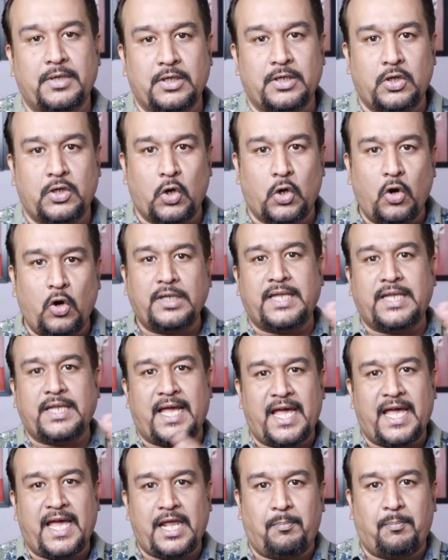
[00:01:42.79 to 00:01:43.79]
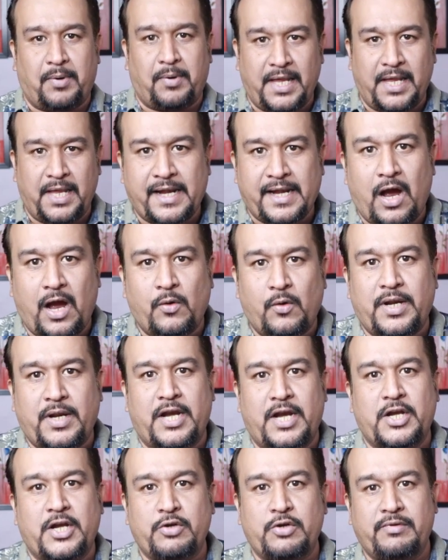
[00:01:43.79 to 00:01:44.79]
Go there, play around,
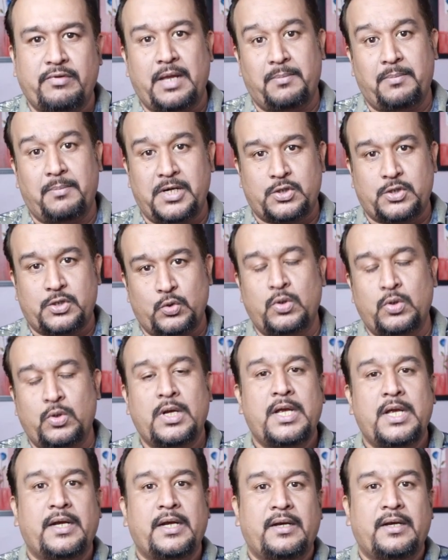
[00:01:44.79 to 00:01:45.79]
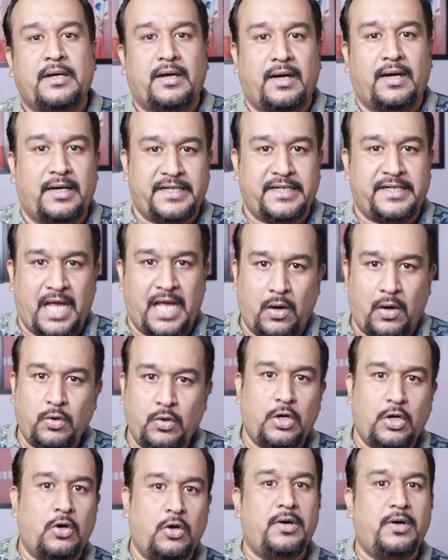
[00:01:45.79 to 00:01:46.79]
and you will able to
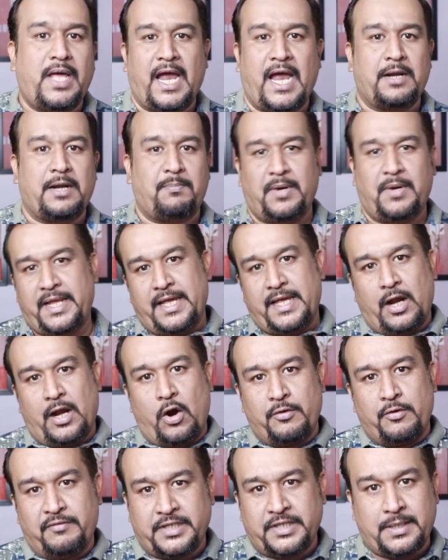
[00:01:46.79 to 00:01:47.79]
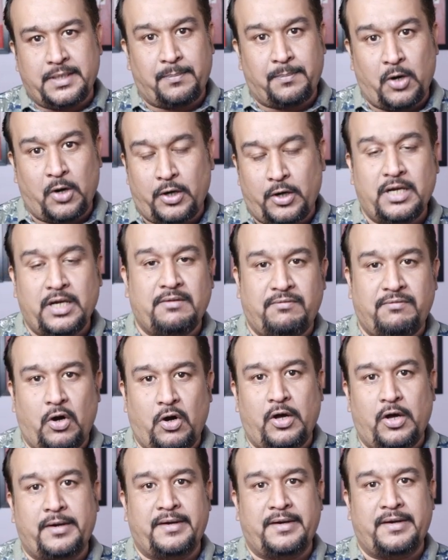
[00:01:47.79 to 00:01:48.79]
download and play around with the product
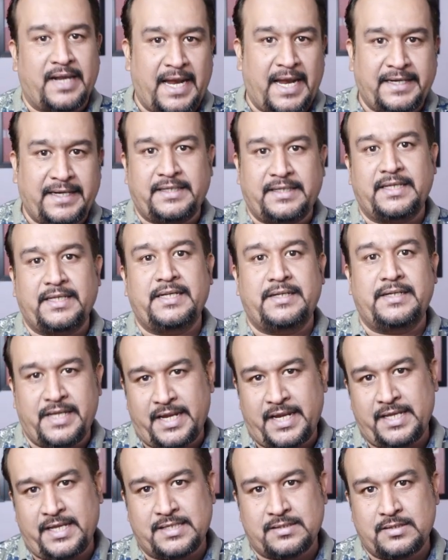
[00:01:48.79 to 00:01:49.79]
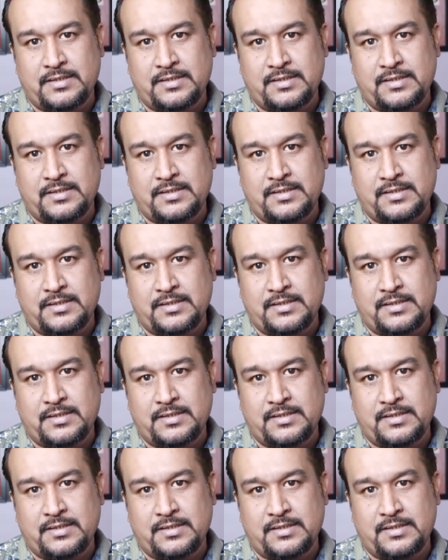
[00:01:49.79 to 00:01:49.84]
for 90 days.